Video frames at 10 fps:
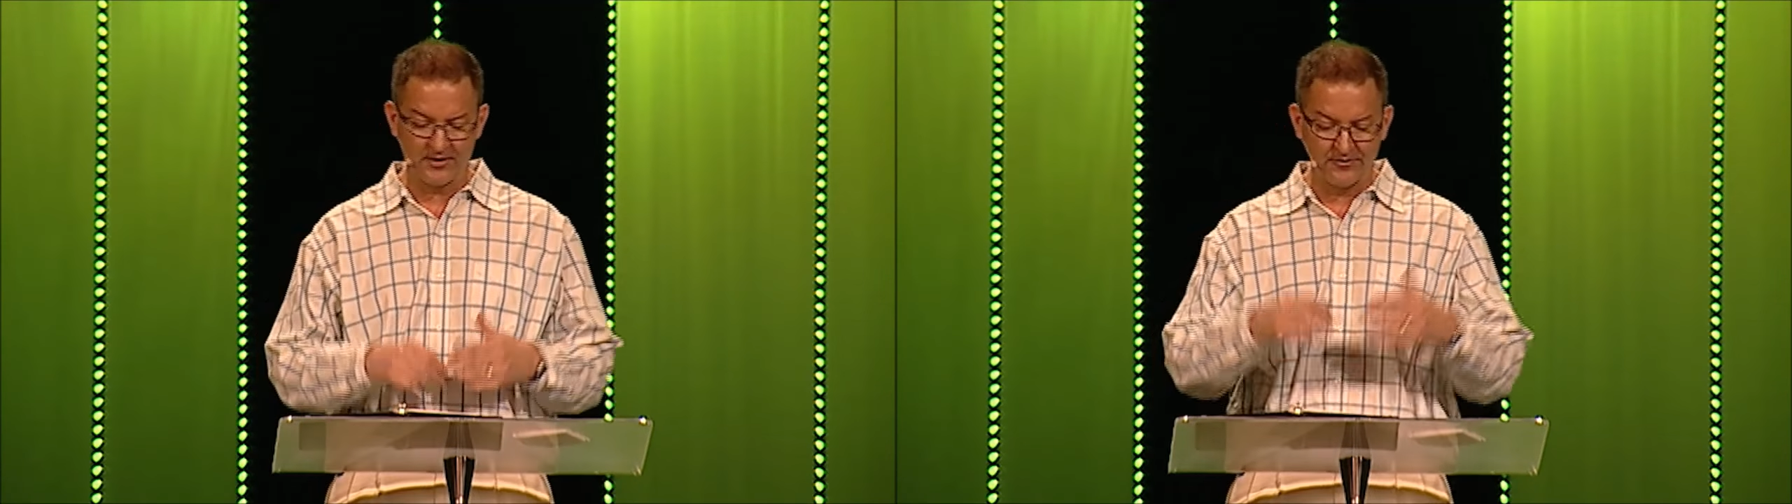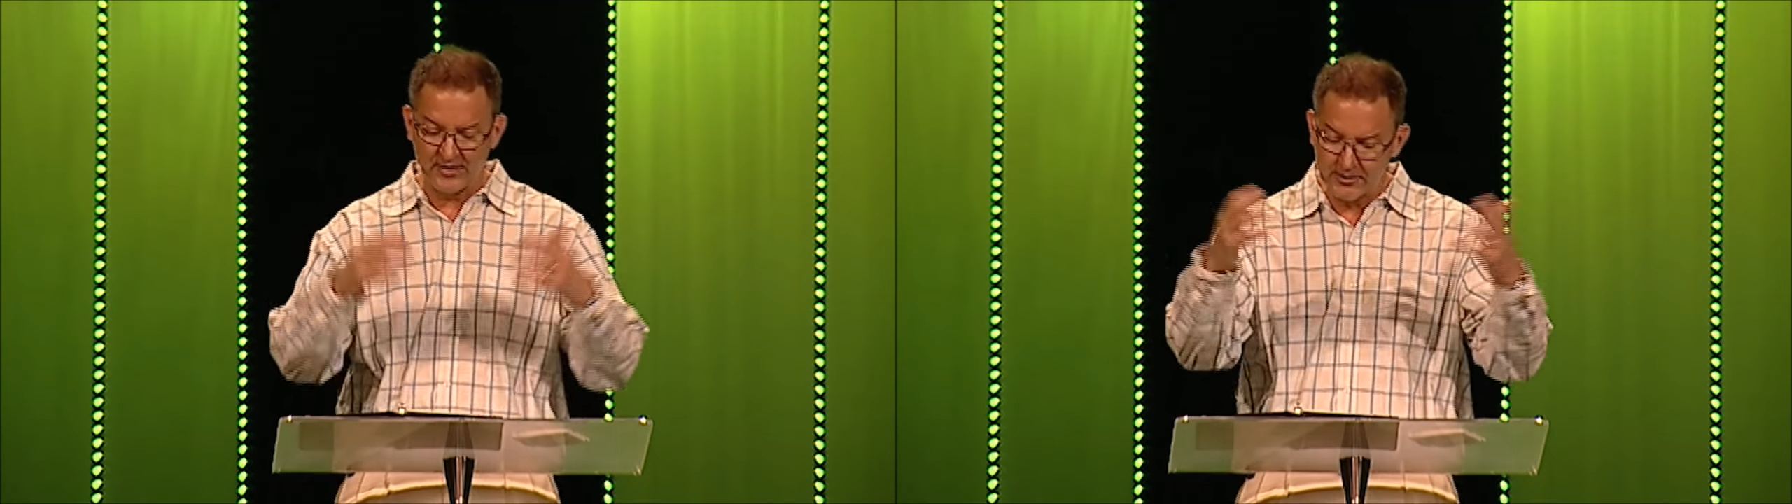
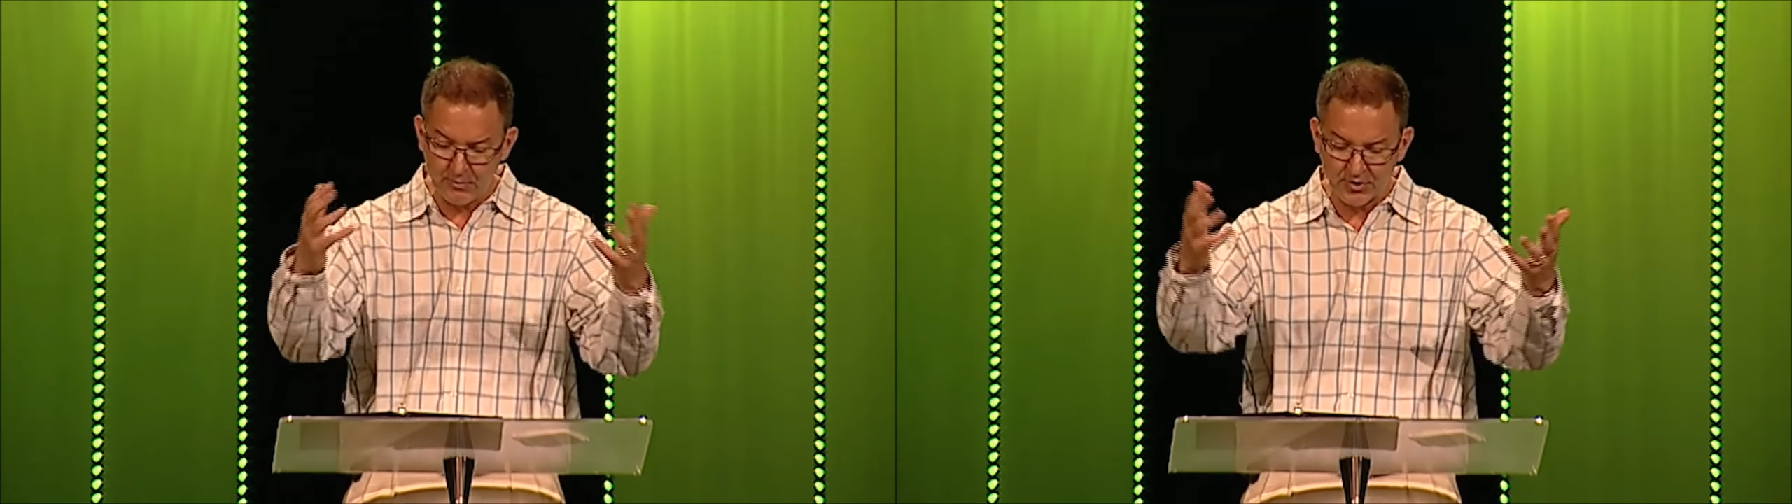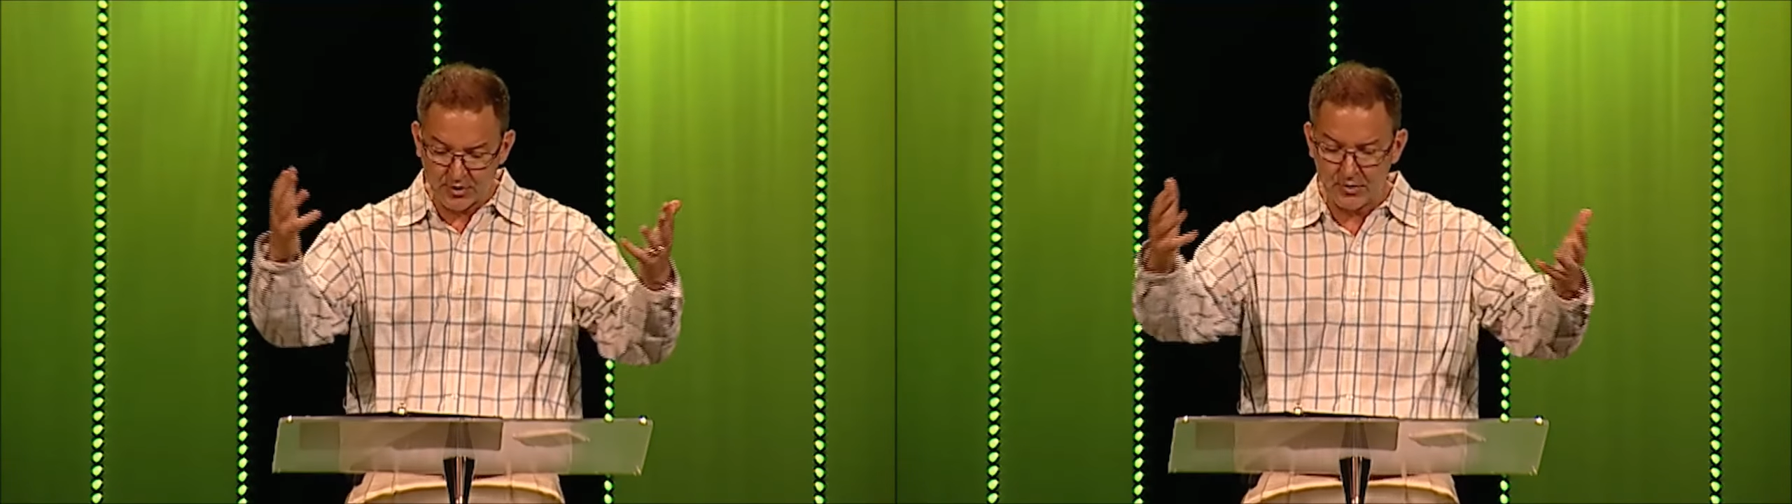The
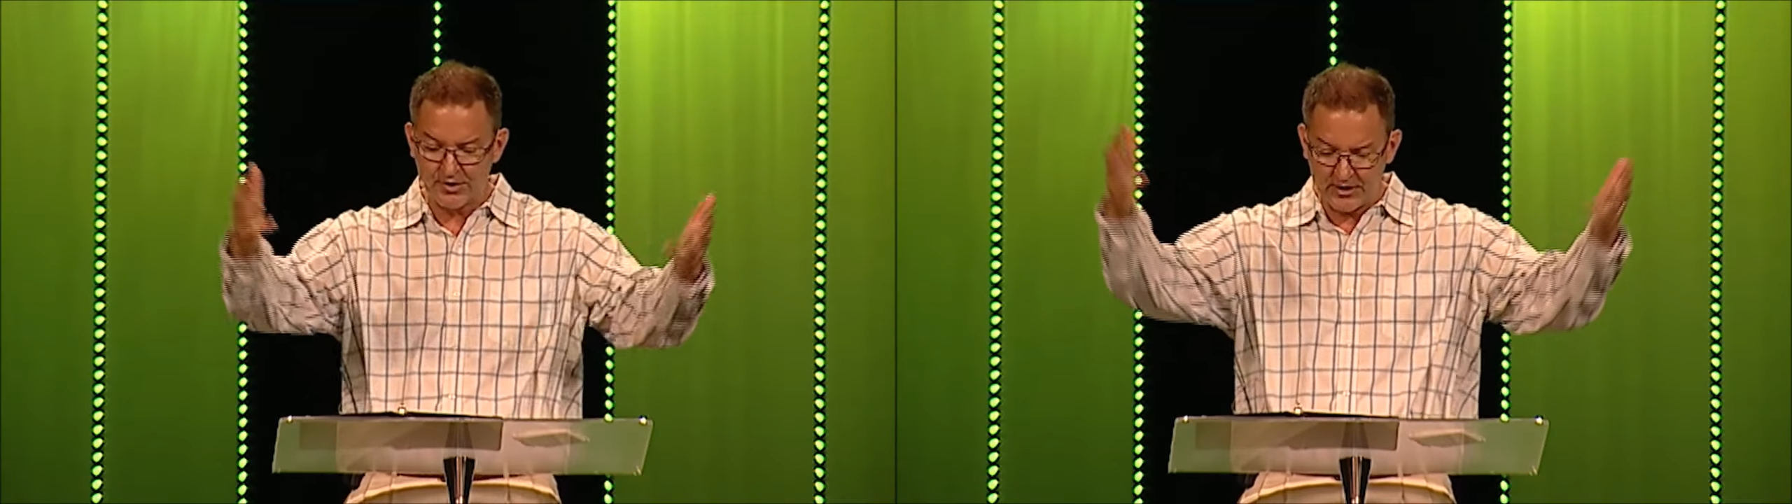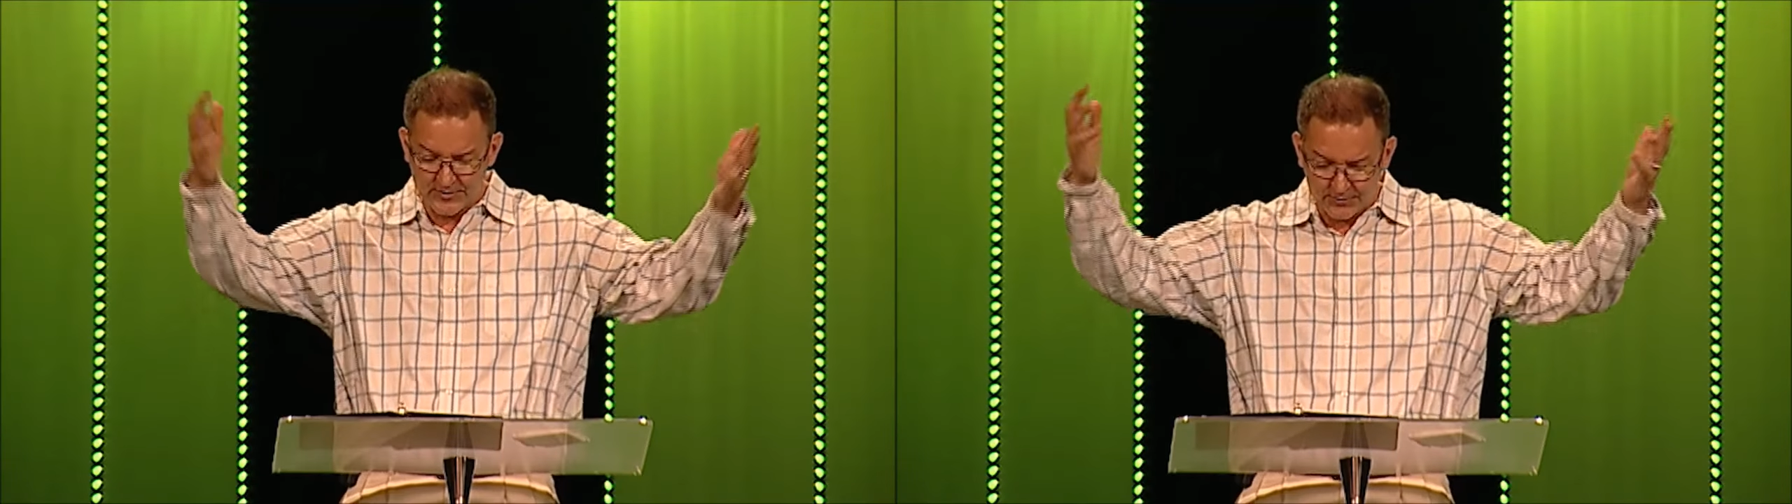visible
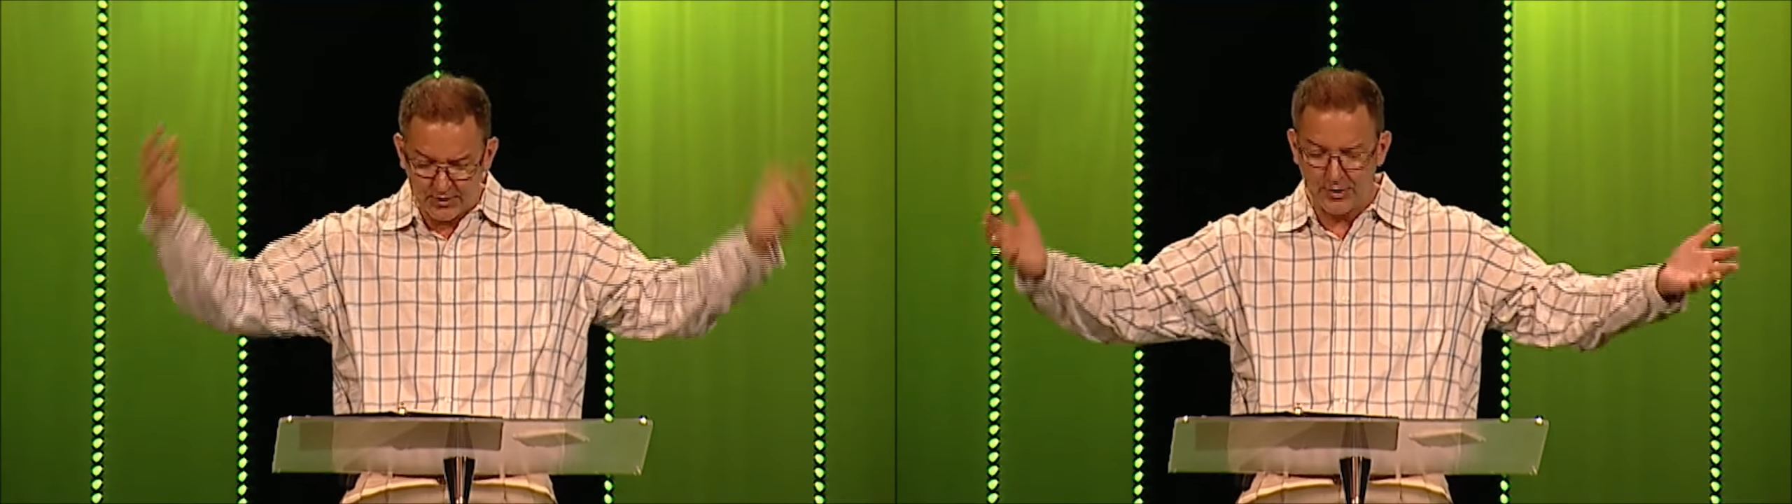church is for